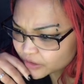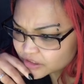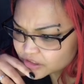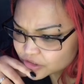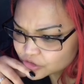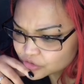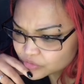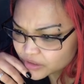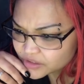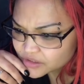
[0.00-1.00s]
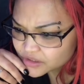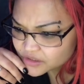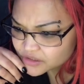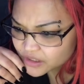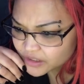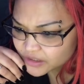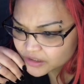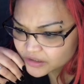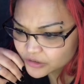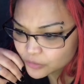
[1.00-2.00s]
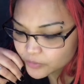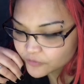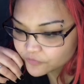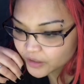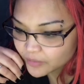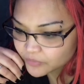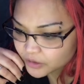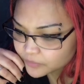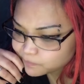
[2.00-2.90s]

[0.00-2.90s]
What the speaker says: didn't do as he said, he'd kill my family.